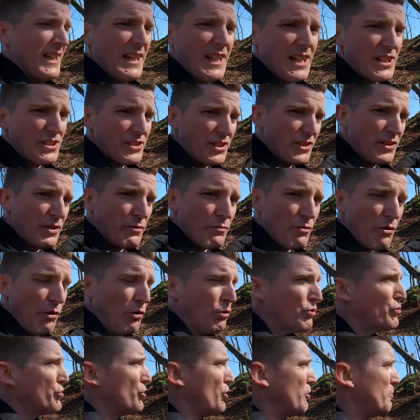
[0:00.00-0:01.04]
as the other rock
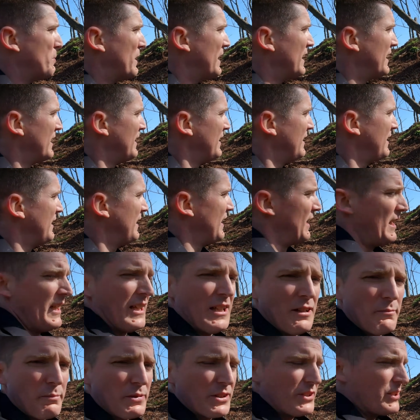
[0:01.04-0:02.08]
drop,
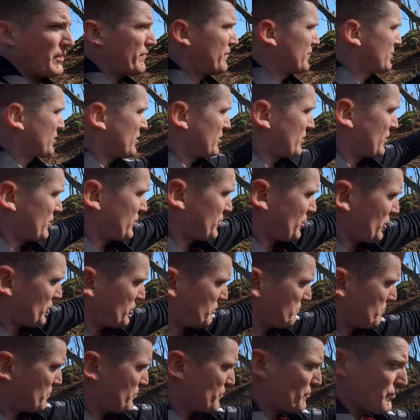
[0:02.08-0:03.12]
but the difference is it's a
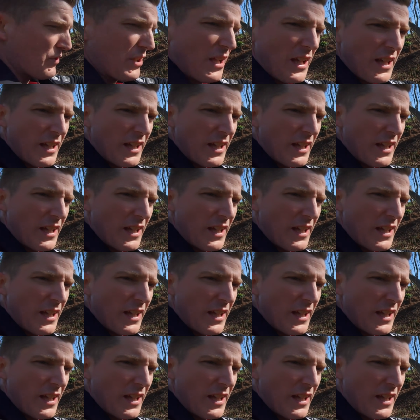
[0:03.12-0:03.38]
smooth